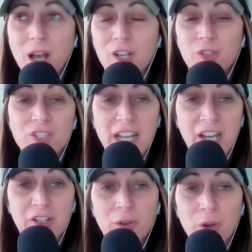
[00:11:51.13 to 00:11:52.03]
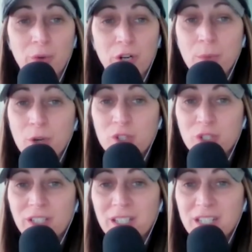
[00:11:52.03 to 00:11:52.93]
understand your own
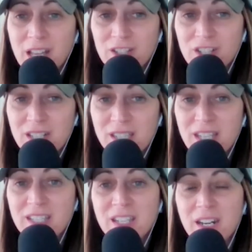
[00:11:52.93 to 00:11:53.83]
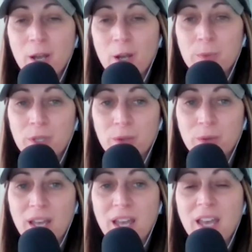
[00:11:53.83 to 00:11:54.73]
emotional intelligence, it's going to help you